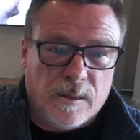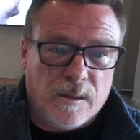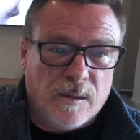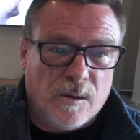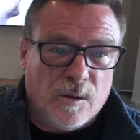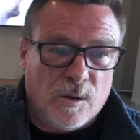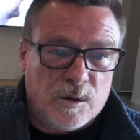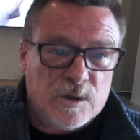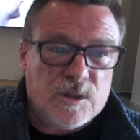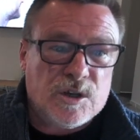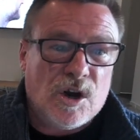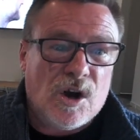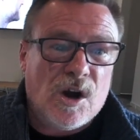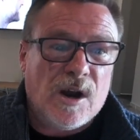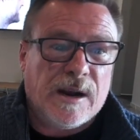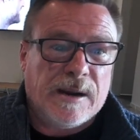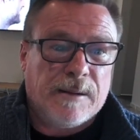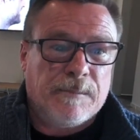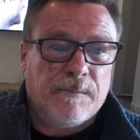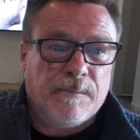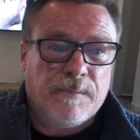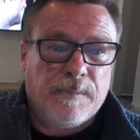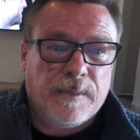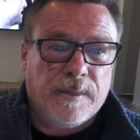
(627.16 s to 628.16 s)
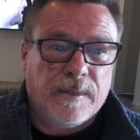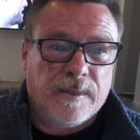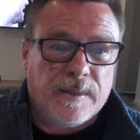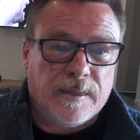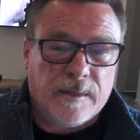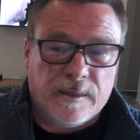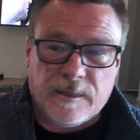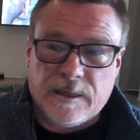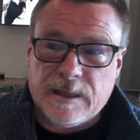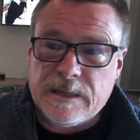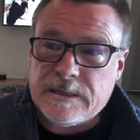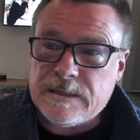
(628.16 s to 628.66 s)
Or dying.
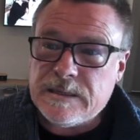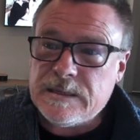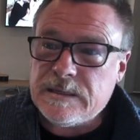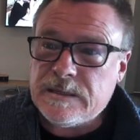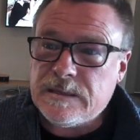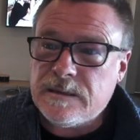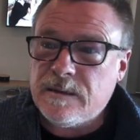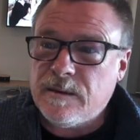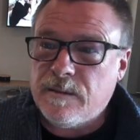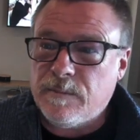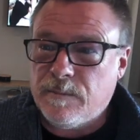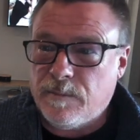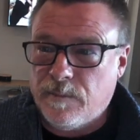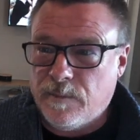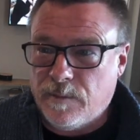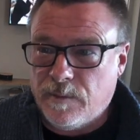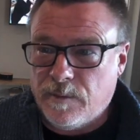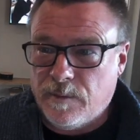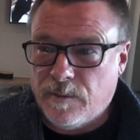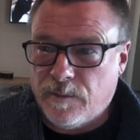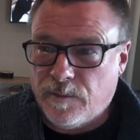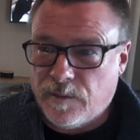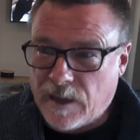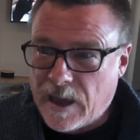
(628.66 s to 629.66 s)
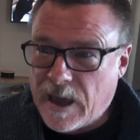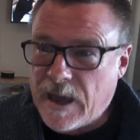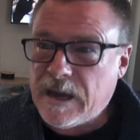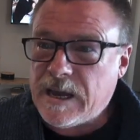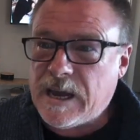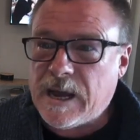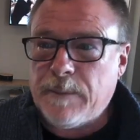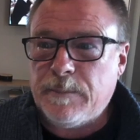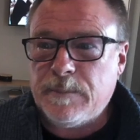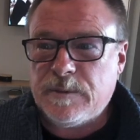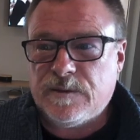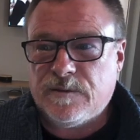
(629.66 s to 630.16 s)
This is the
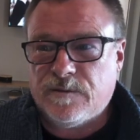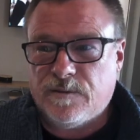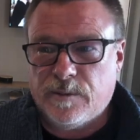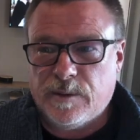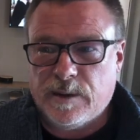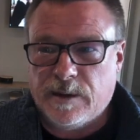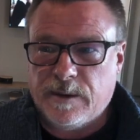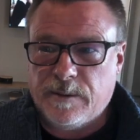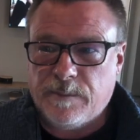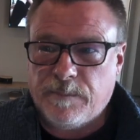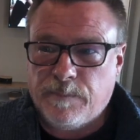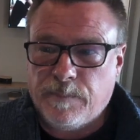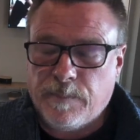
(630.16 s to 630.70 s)
outcomes for me.